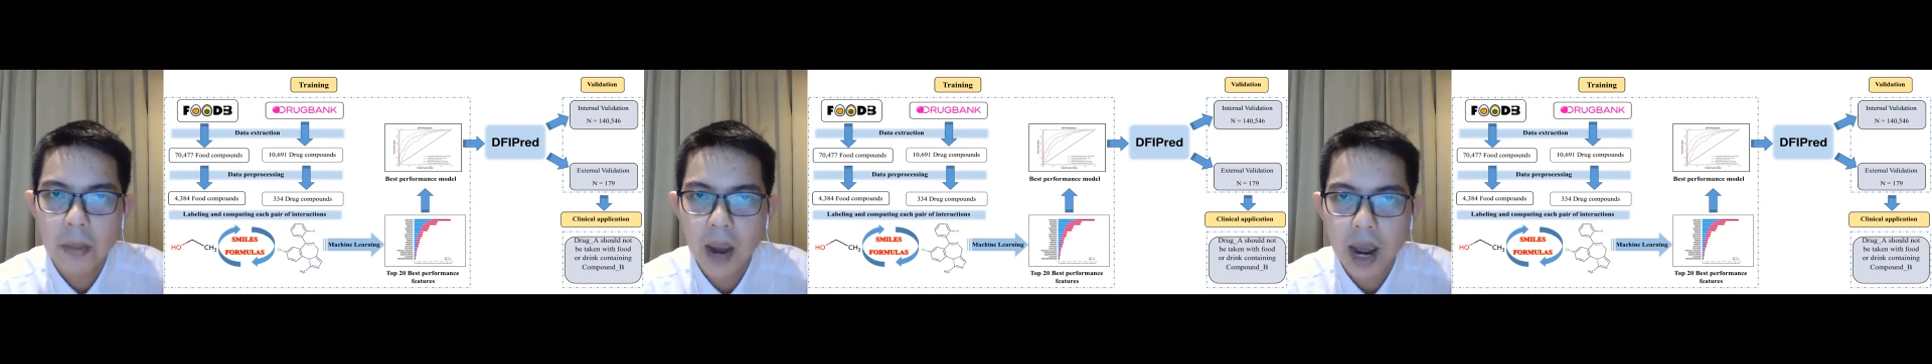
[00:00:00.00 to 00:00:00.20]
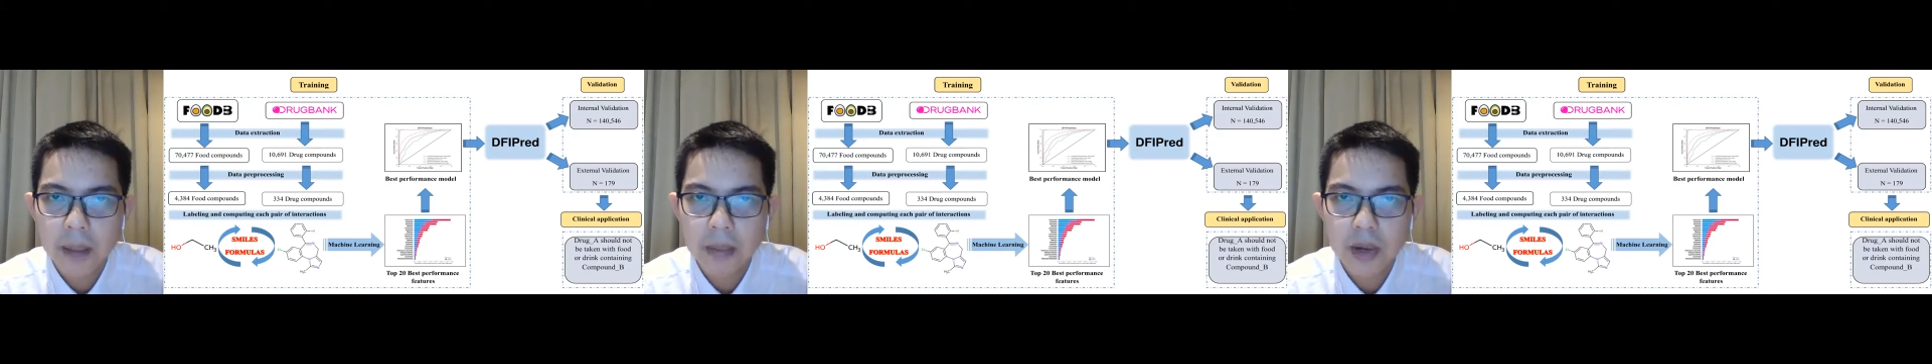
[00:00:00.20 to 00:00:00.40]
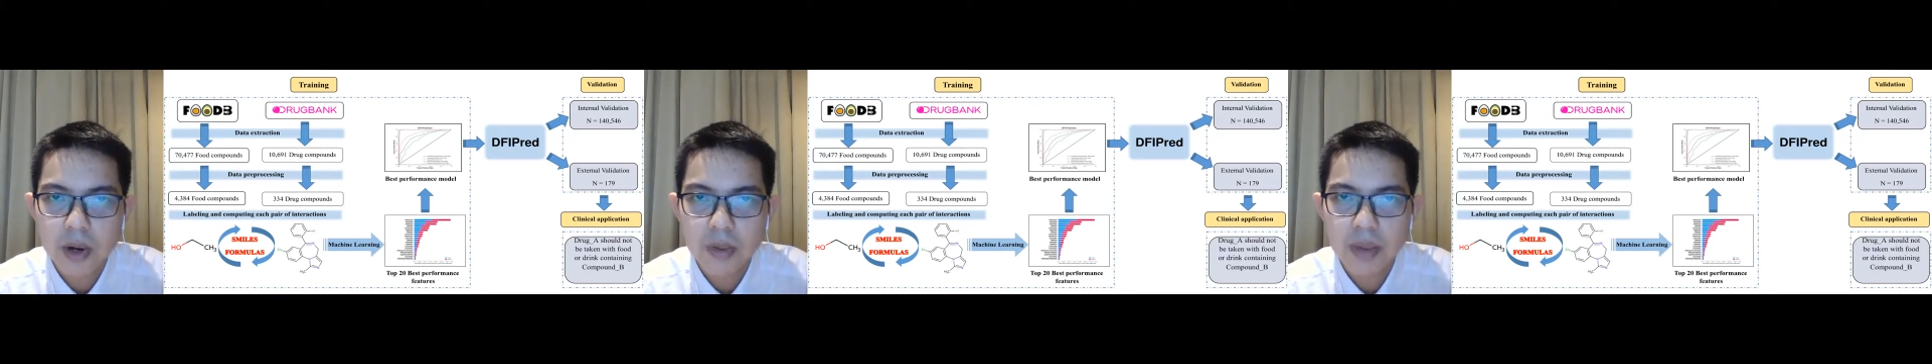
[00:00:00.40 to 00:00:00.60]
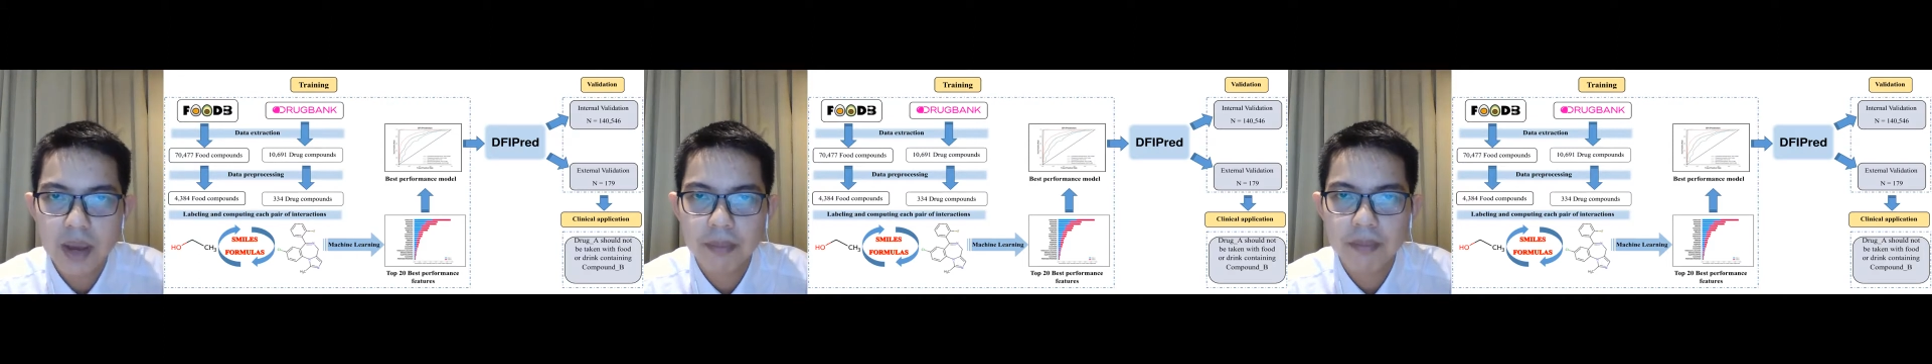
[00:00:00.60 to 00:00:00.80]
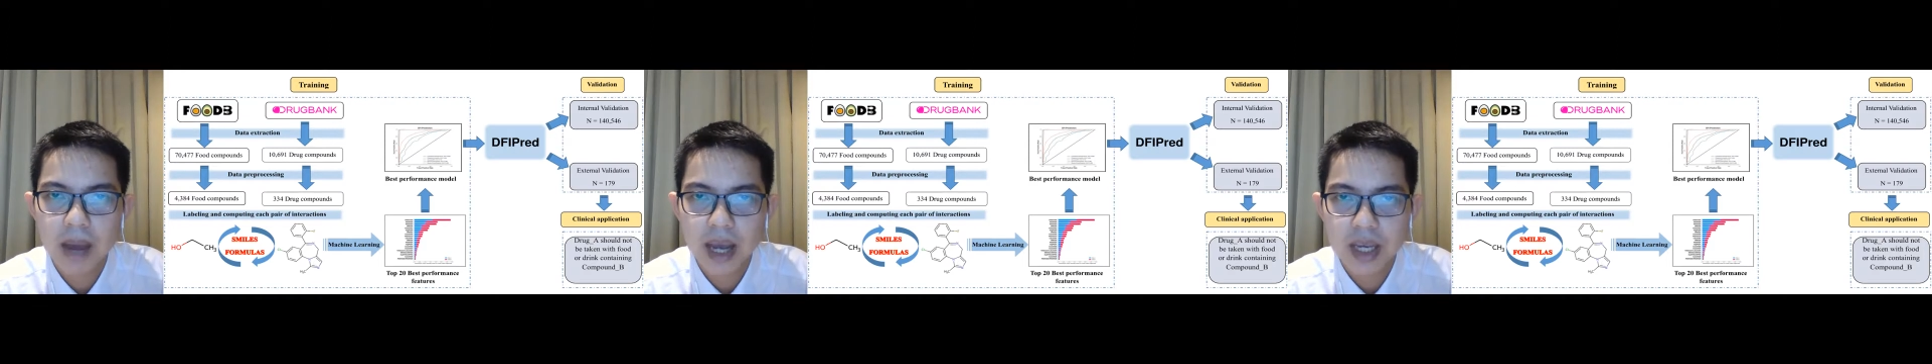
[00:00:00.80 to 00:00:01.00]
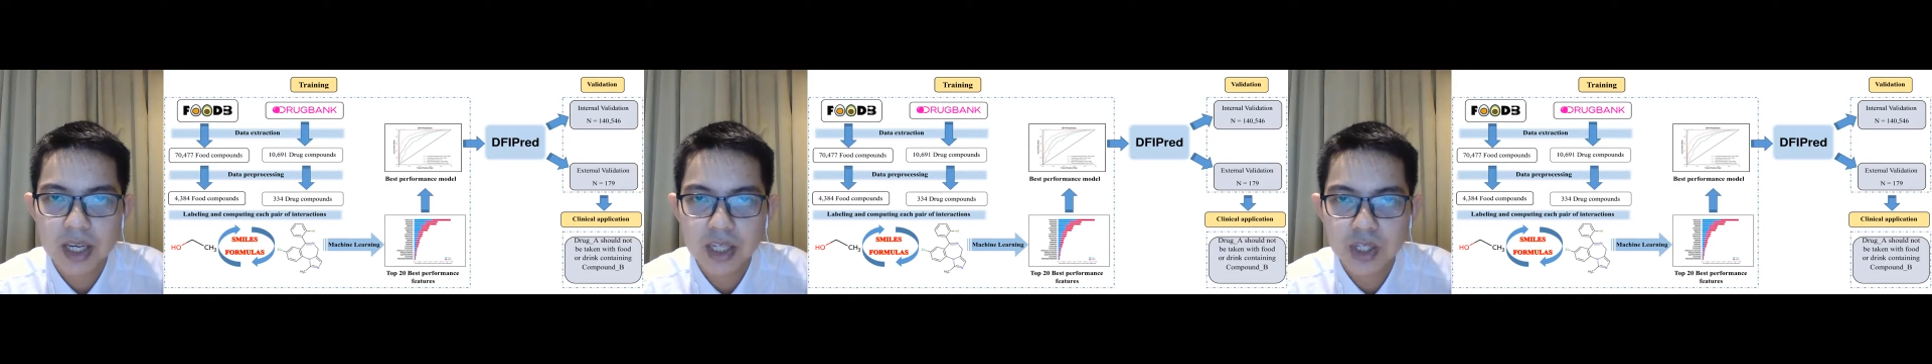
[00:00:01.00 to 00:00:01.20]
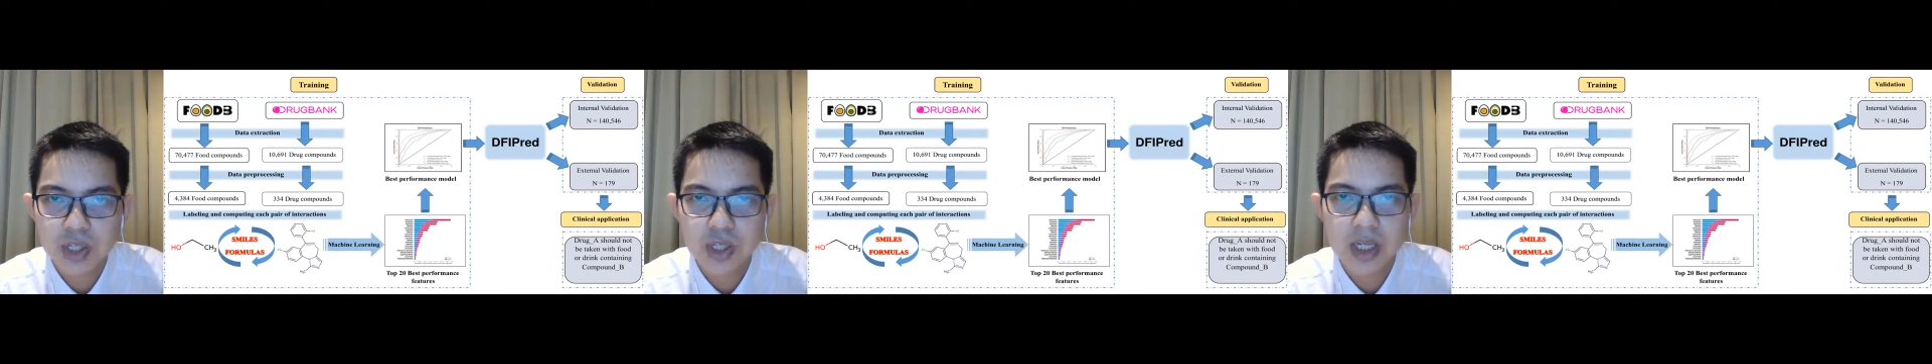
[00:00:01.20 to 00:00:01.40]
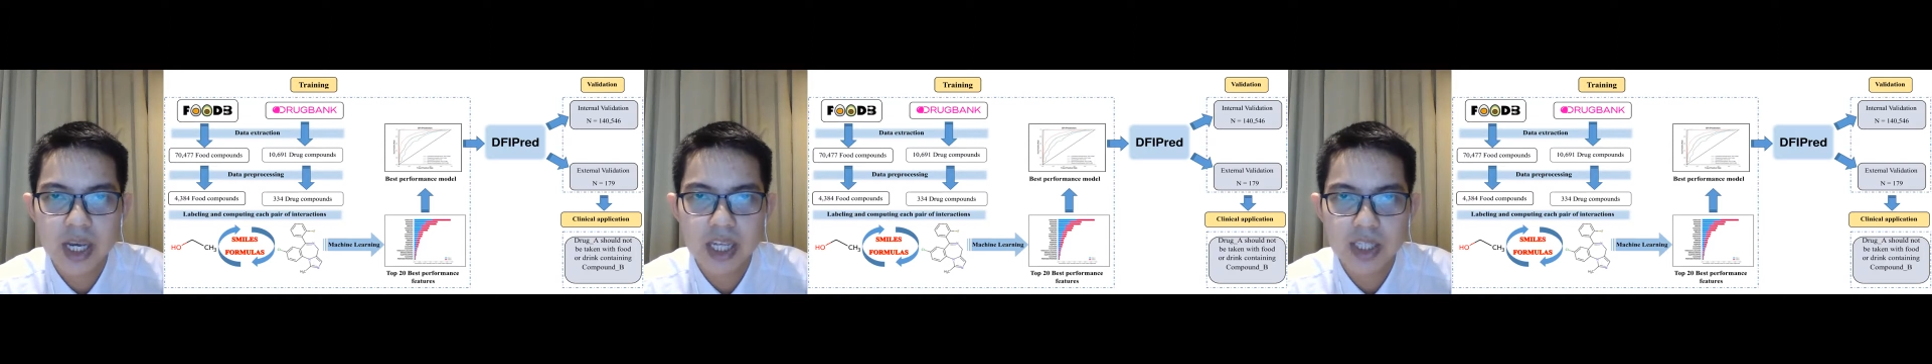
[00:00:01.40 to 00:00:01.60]
VNEAT
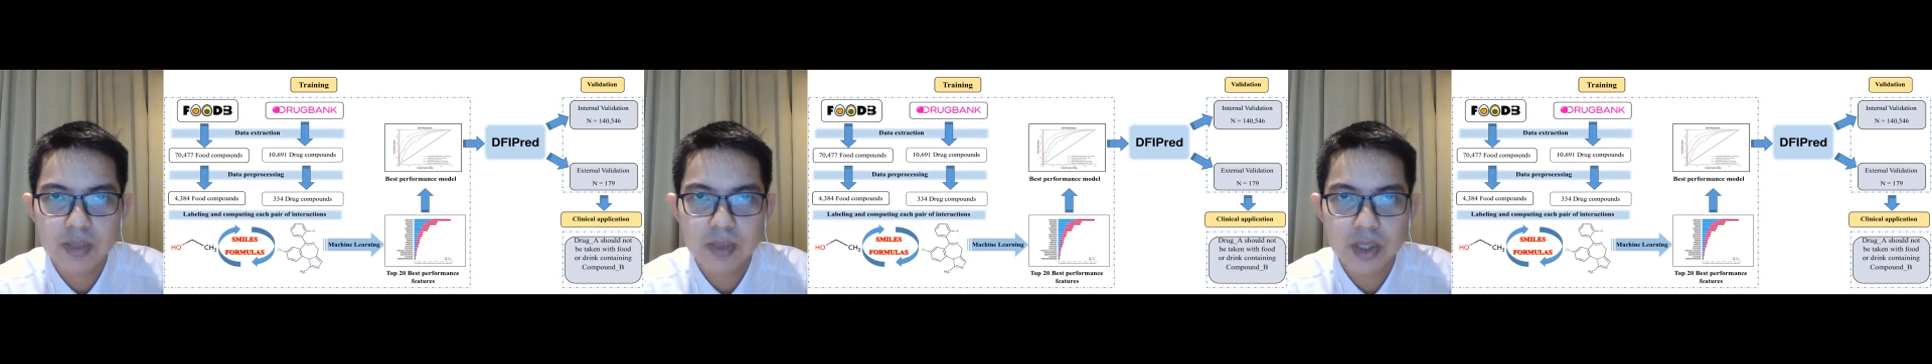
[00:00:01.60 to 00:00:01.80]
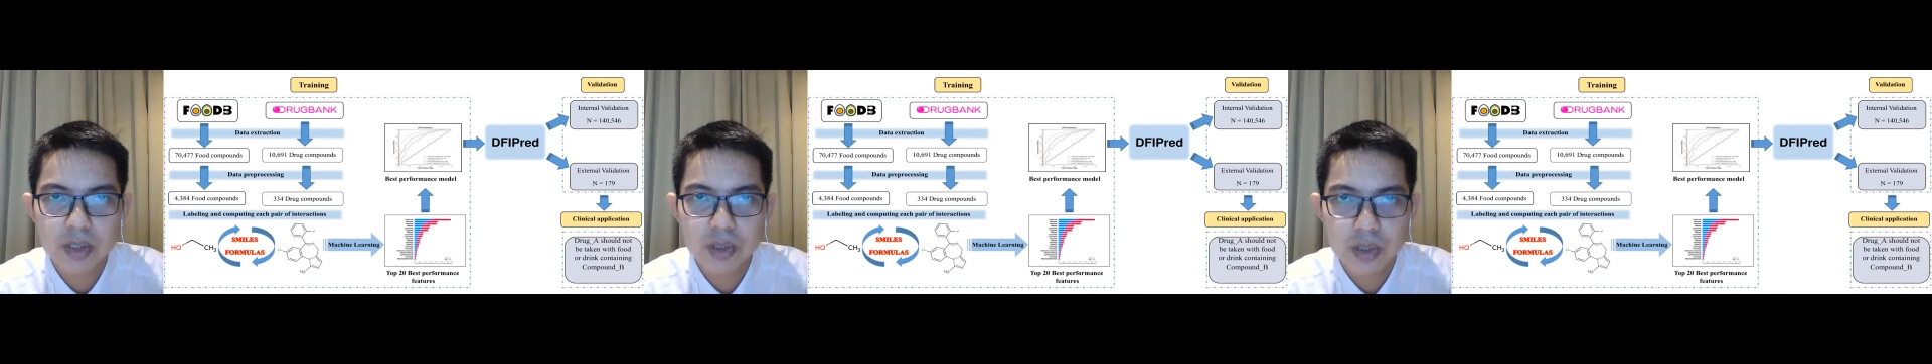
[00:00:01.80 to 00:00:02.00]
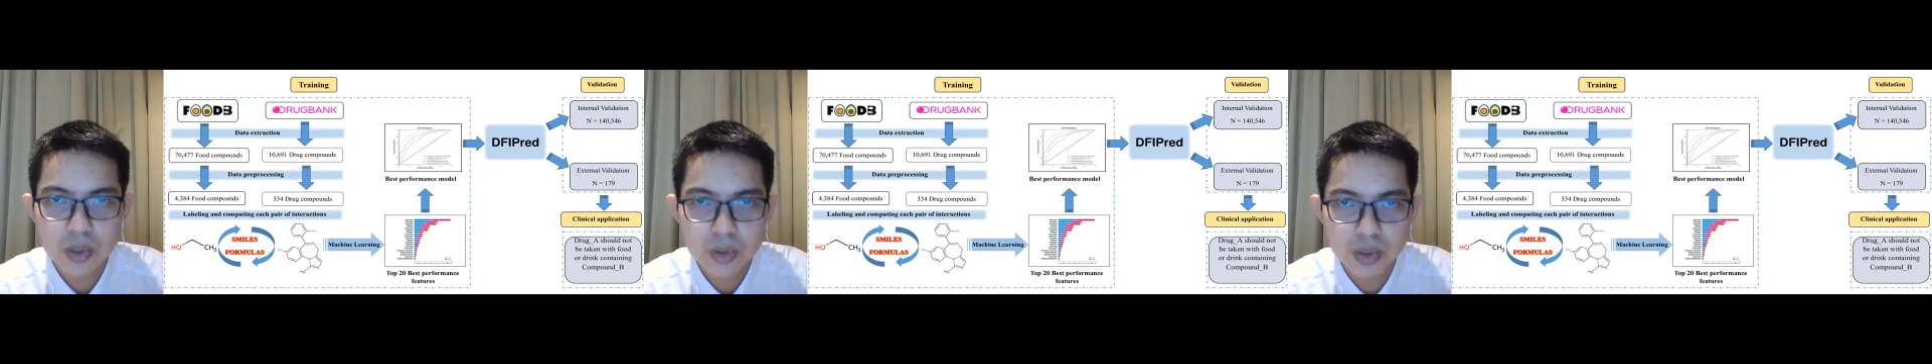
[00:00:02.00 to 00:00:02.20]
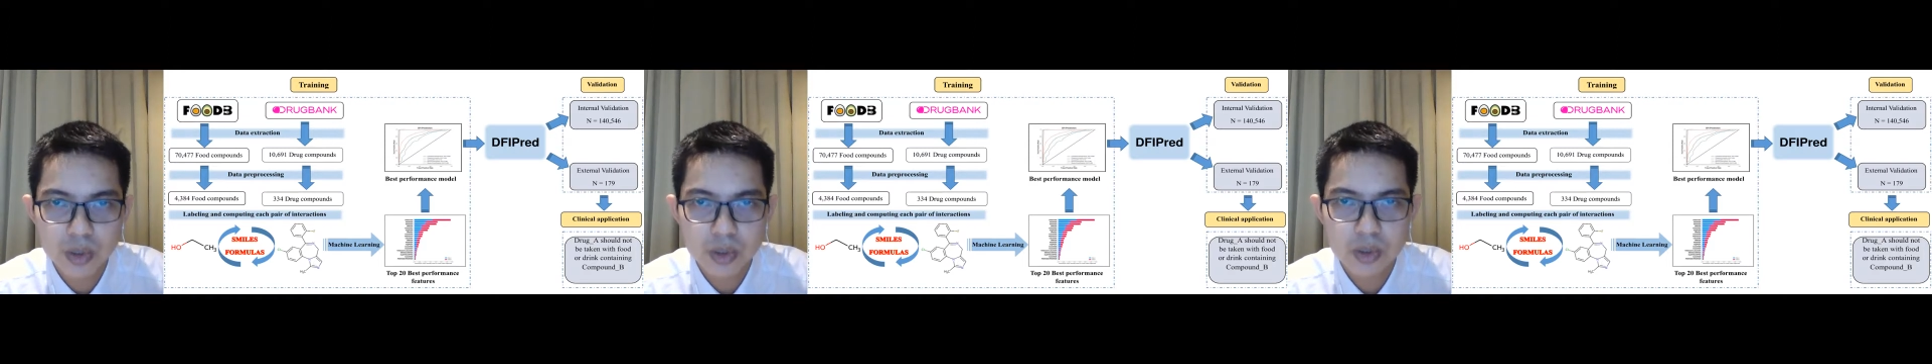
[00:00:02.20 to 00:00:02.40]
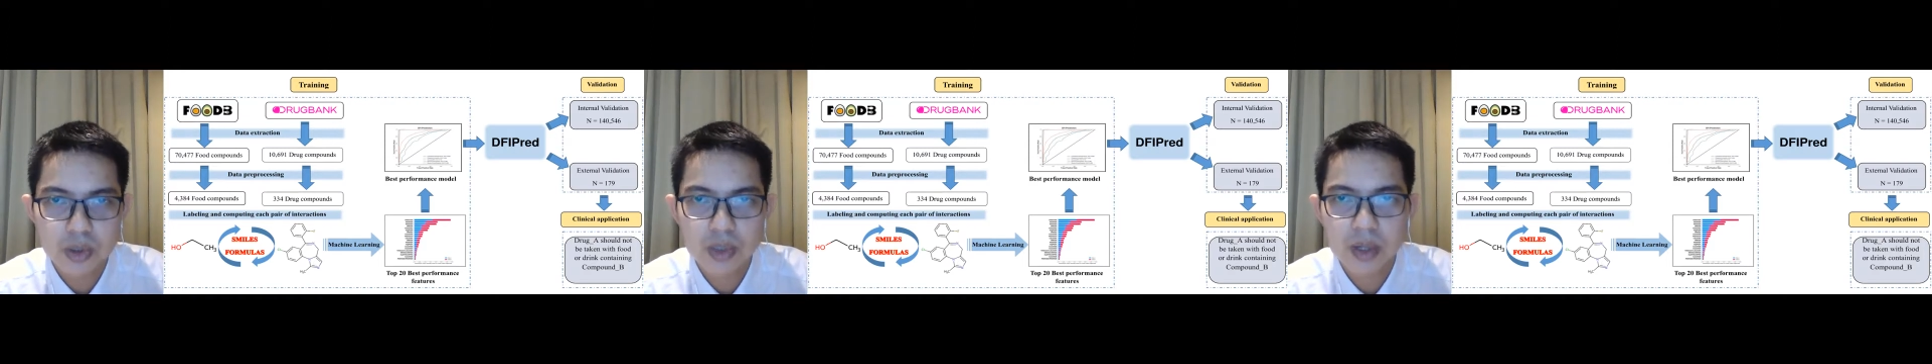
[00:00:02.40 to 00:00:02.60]
package has been used